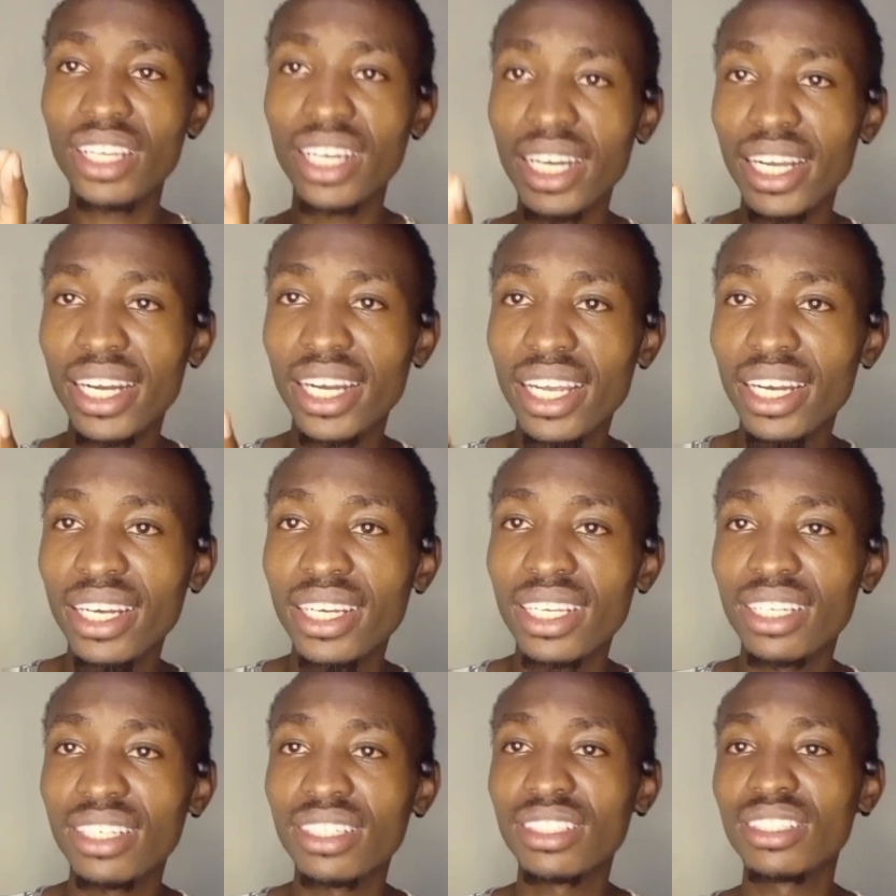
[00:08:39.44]

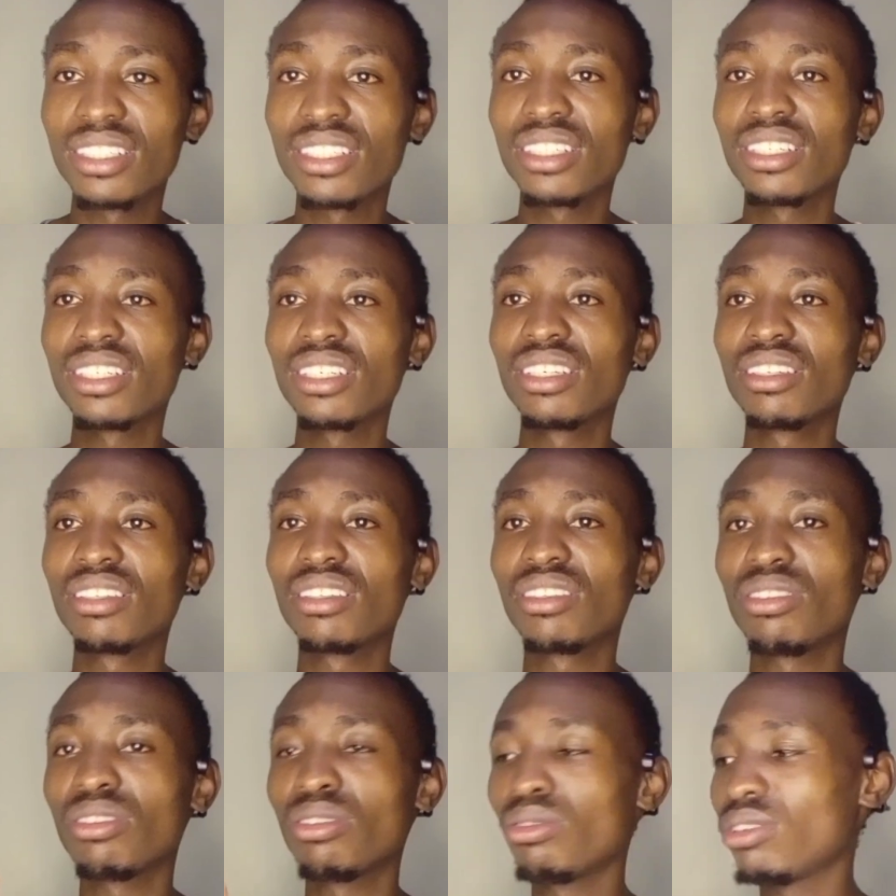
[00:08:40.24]
Canadians,
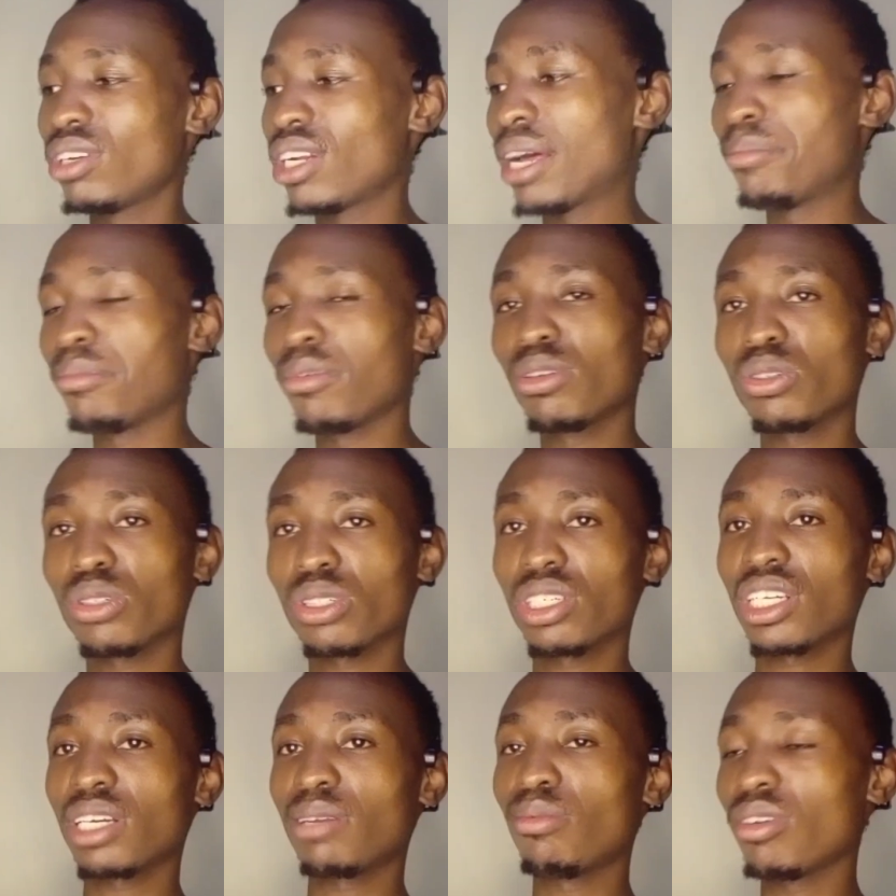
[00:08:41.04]
I'm not
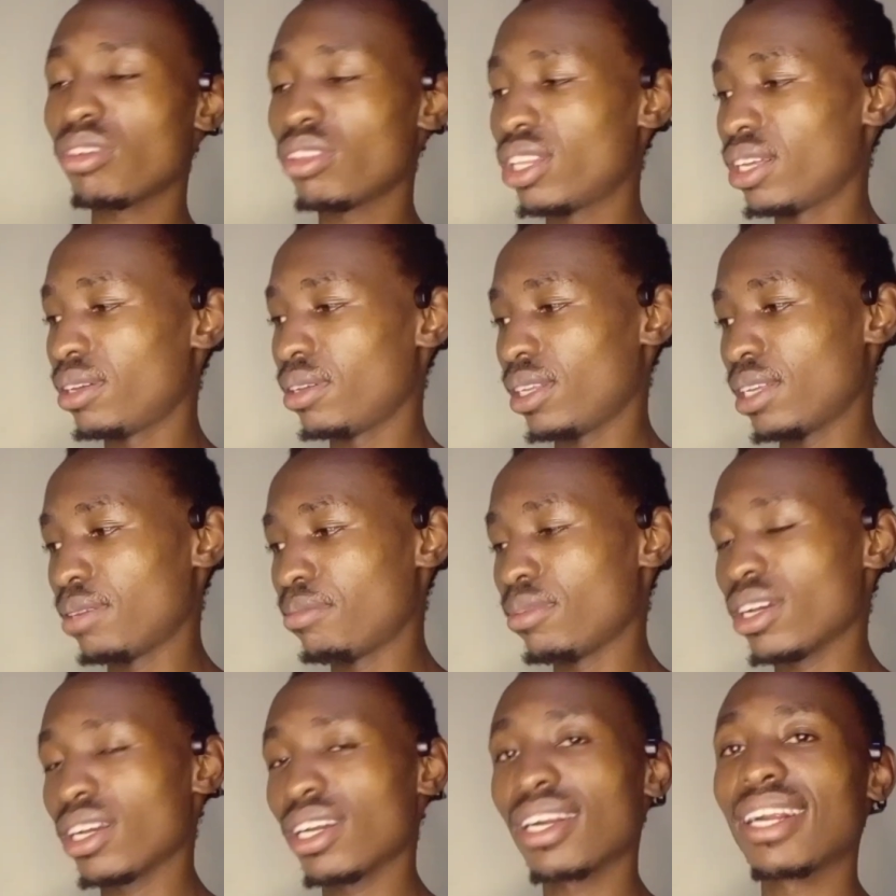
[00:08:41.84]
talking about the
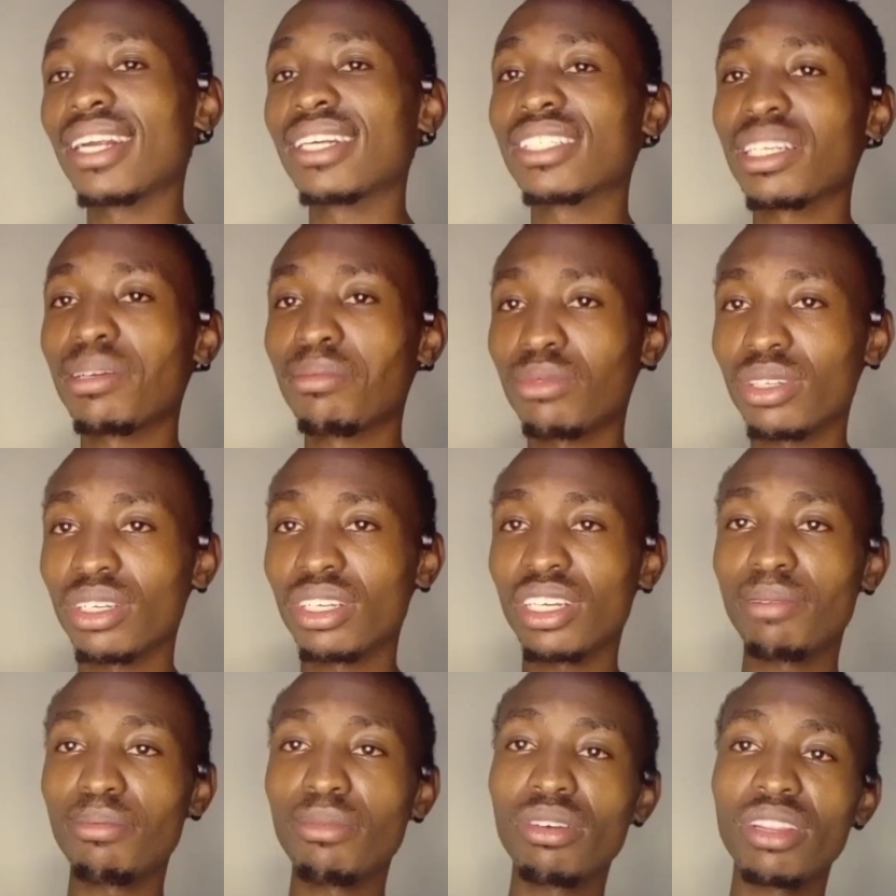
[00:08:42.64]
immigrants, I'm
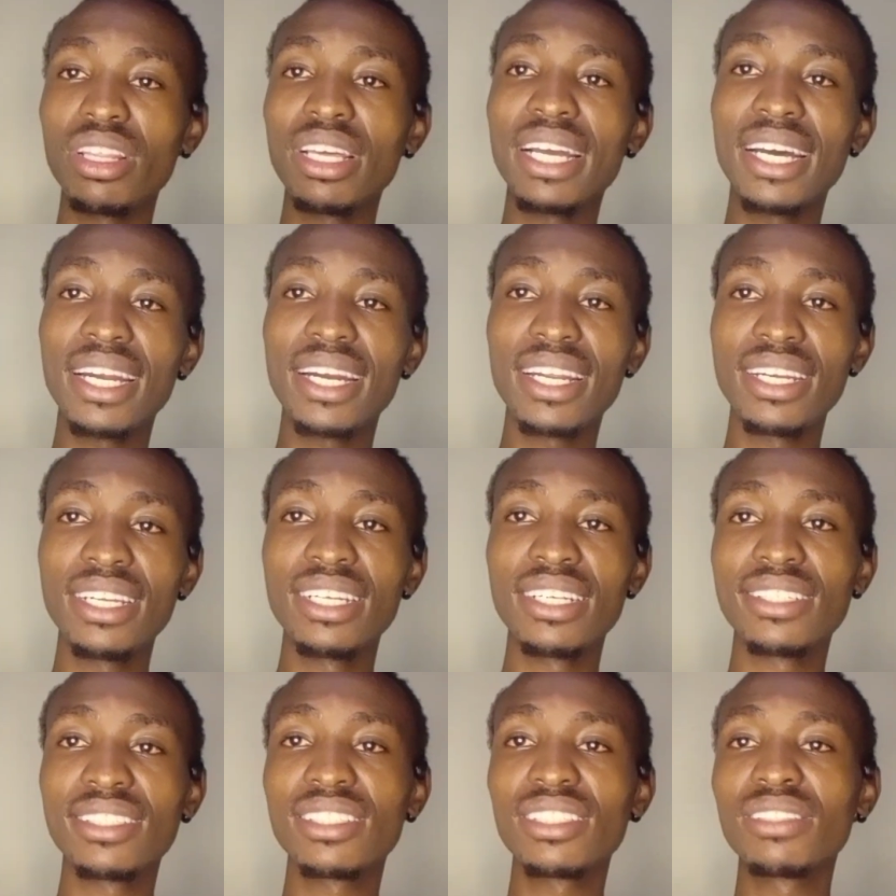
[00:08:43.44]
talking about the
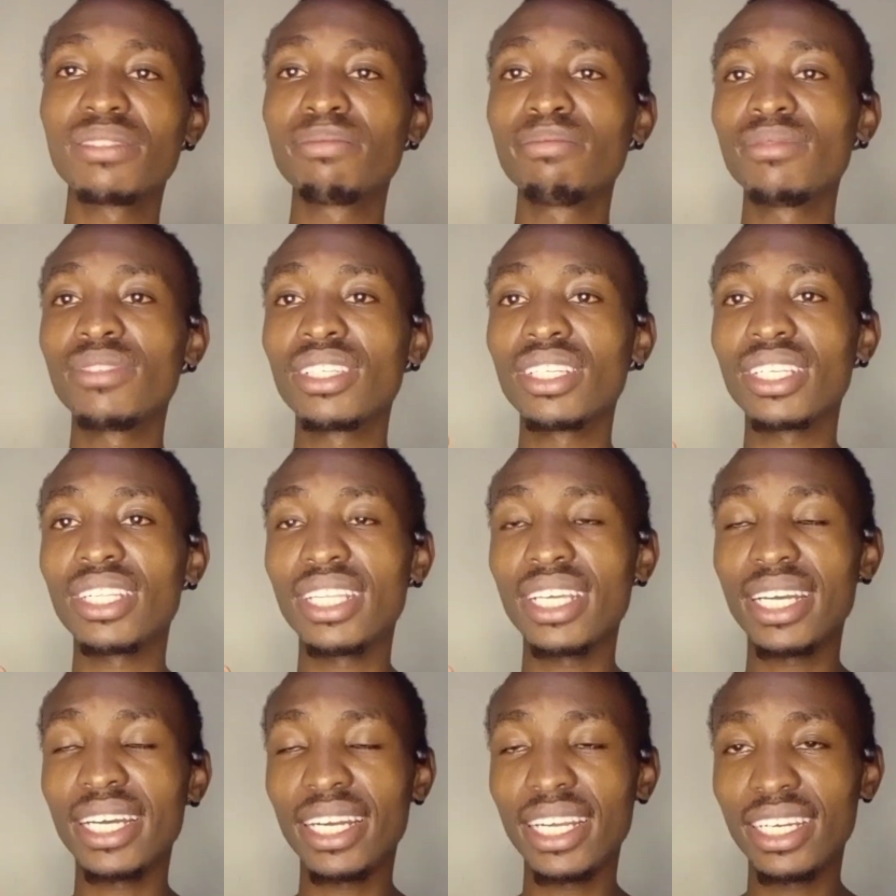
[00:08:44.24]
Canadians
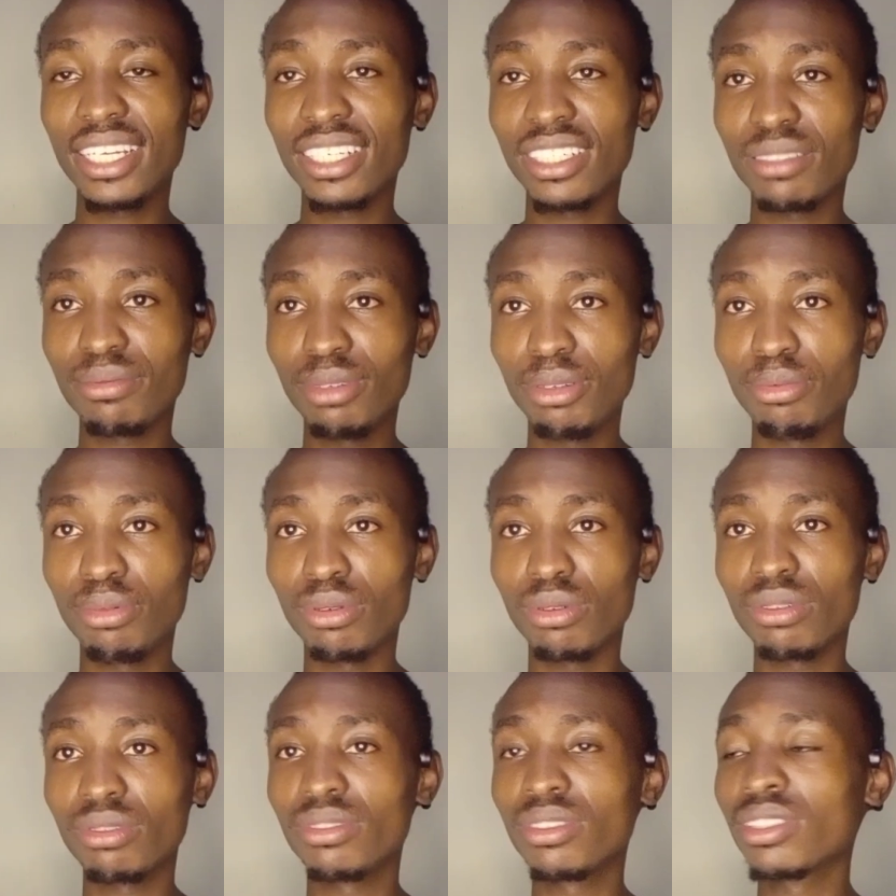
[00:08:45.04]

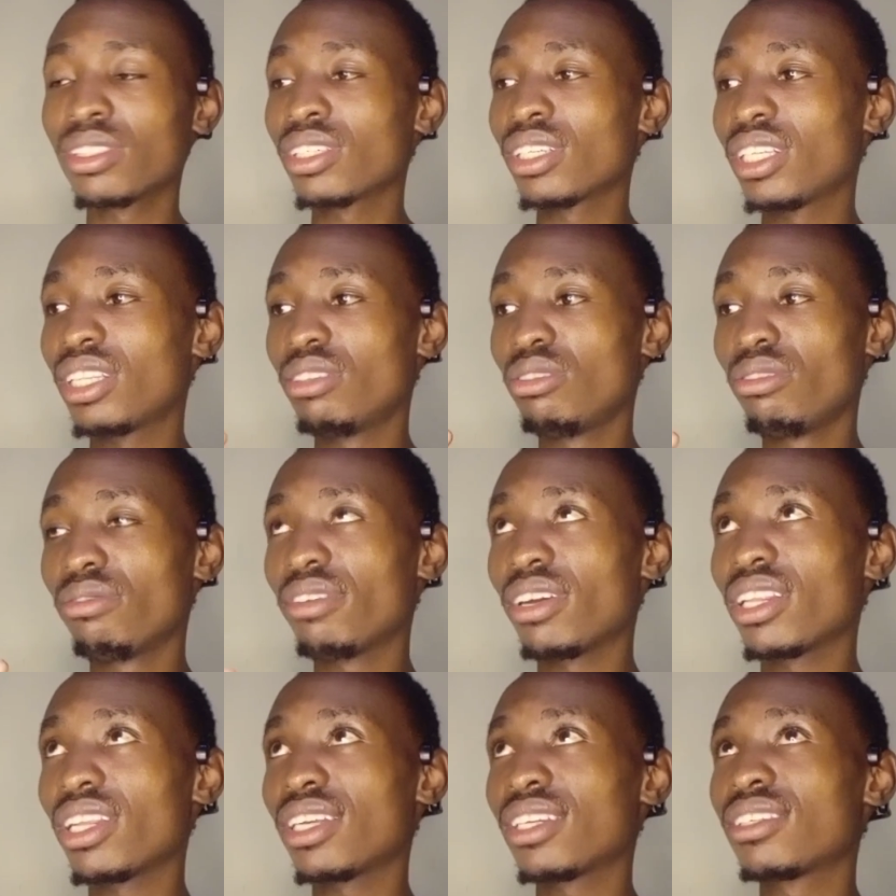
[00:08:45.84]
people, you
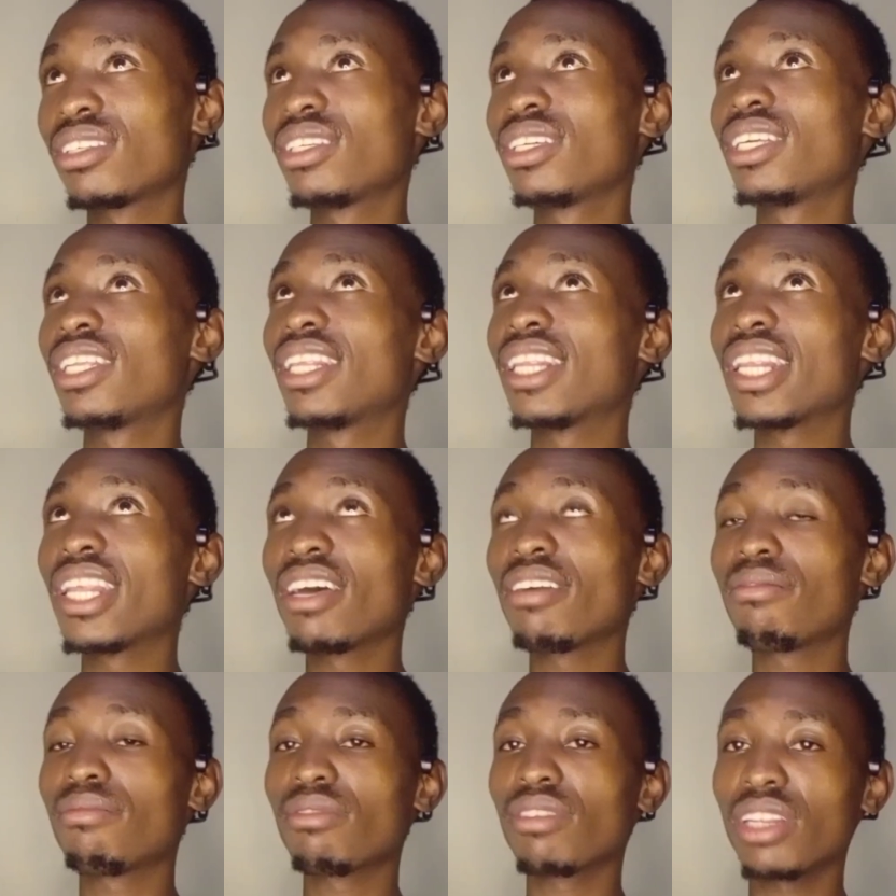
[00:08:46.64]
find that they
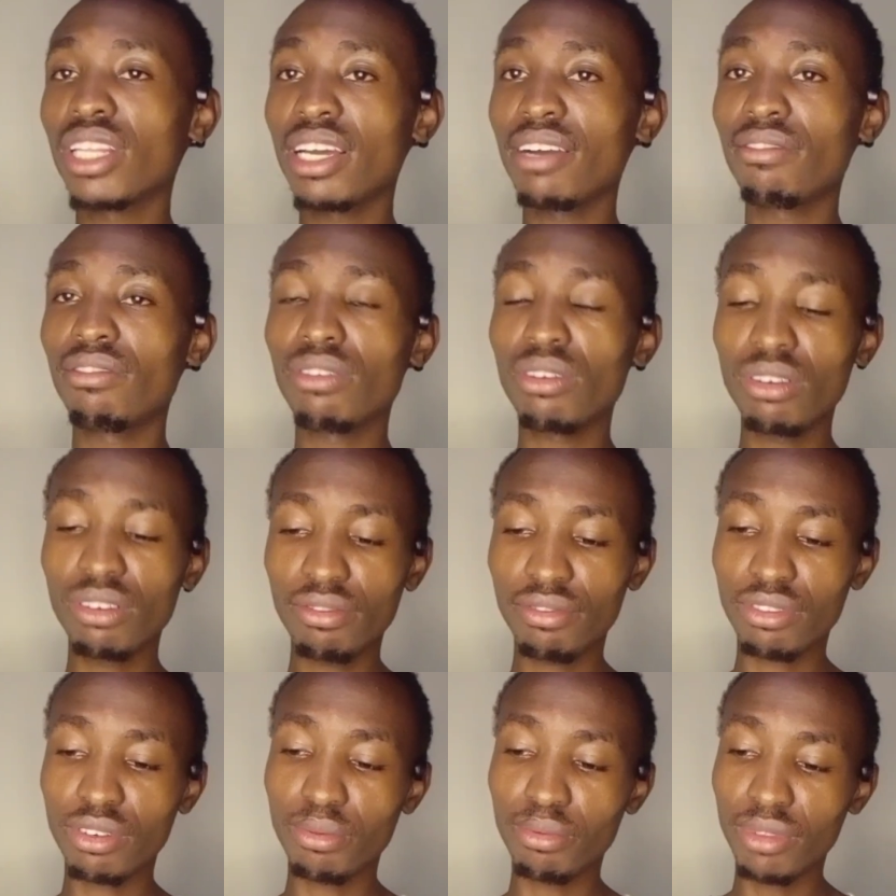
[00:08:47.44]
have
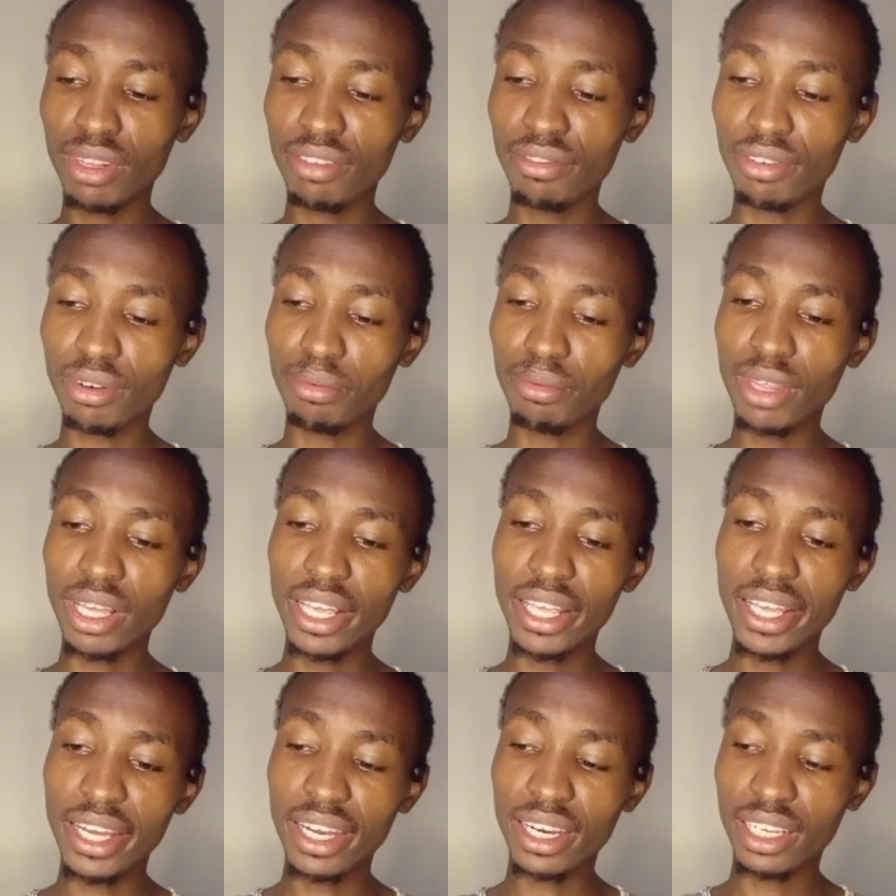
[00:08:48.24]
grown from
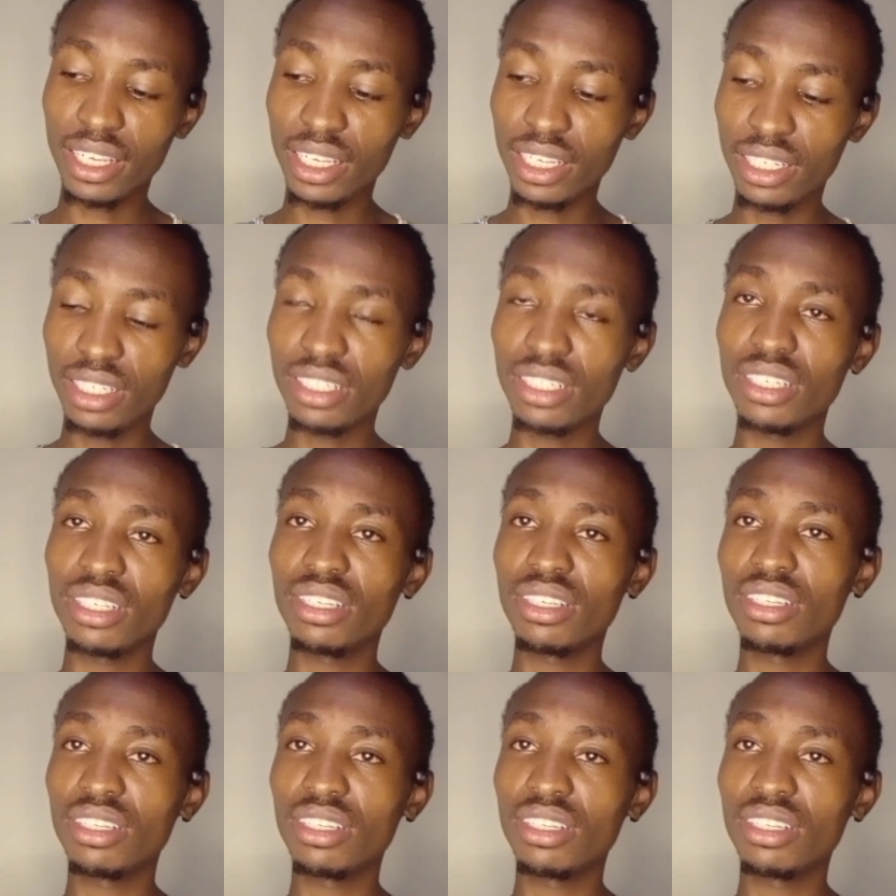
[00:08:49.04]
their young age